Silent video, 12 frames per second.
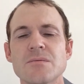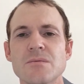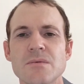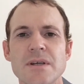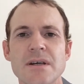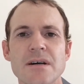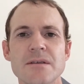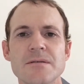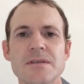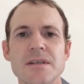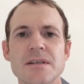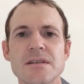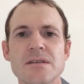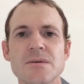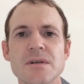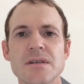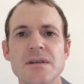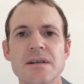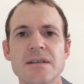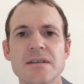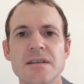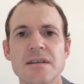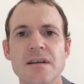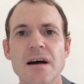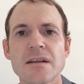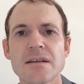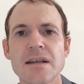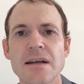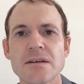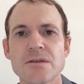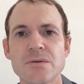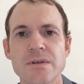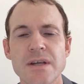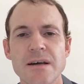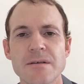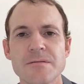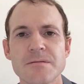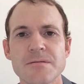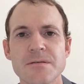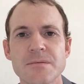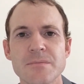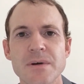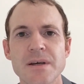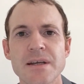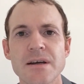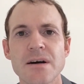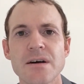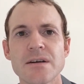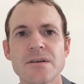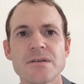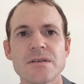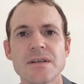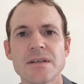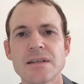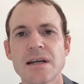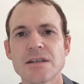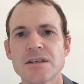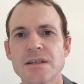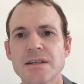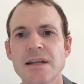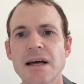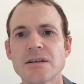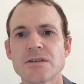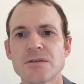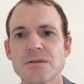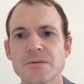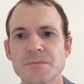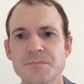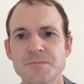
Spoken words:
We kind of see suicides as an unnatural death, but he argues that it's actually natural.